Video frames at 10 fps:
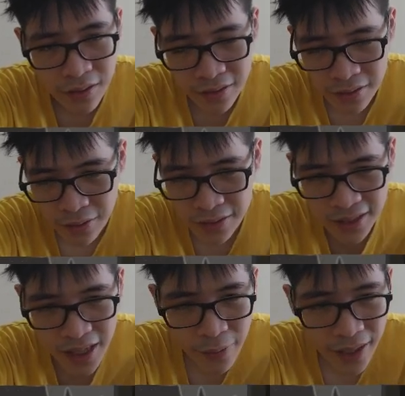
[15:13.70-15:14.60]
You see
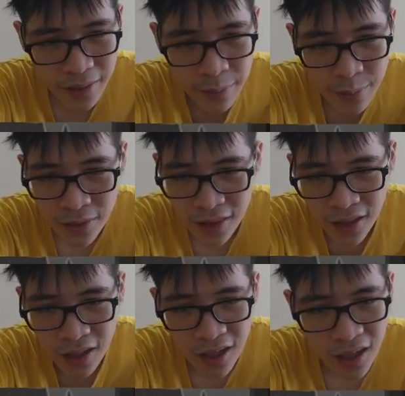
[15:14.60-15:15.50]
here, right?
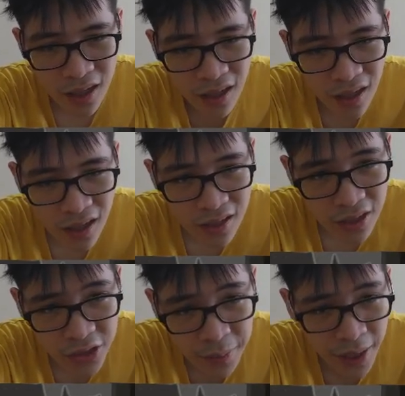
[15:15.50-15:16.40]
A
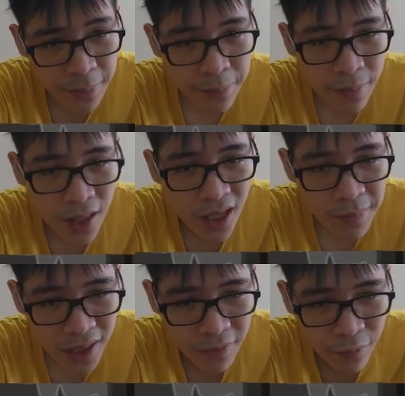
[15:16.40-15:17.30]
sharp game, a back
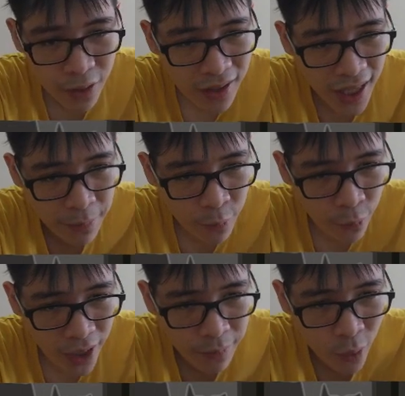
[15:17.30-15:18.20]
and forth game
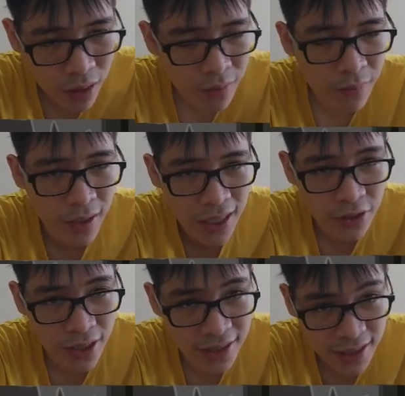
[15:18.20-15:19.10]
where both has
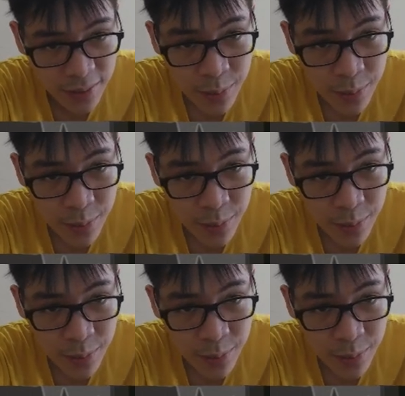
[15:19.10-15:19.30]
chances.